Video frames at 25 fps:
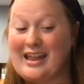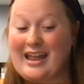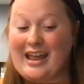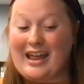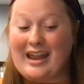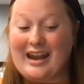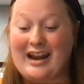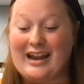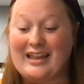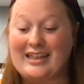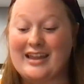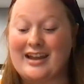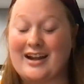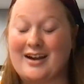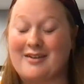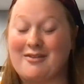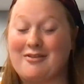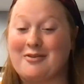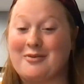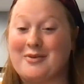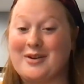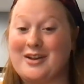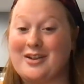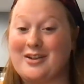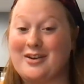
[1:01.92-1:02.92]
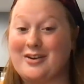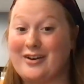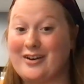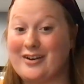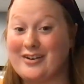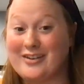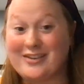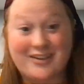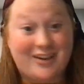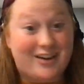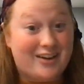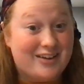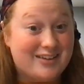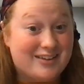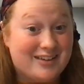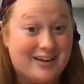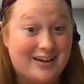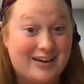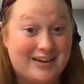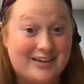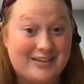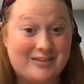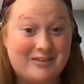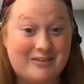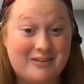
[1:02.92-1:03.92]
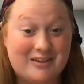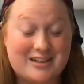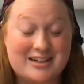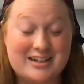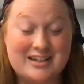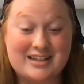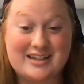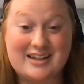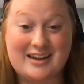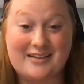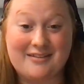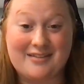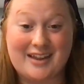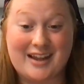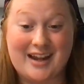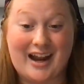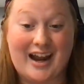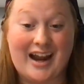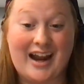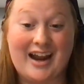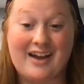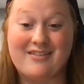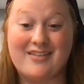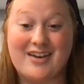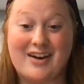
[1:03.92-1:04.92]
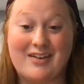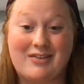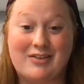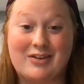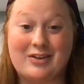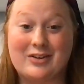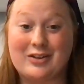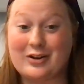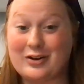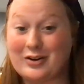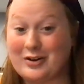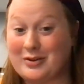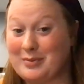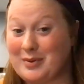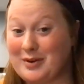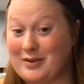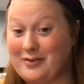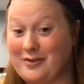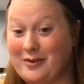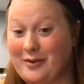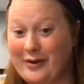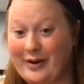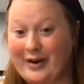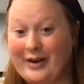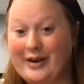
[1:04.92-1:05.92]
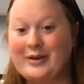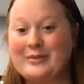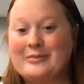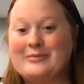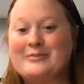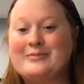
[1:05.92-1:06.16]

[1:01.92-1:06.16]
And I think I'm going to be learning salsa, which is something I have never learned before.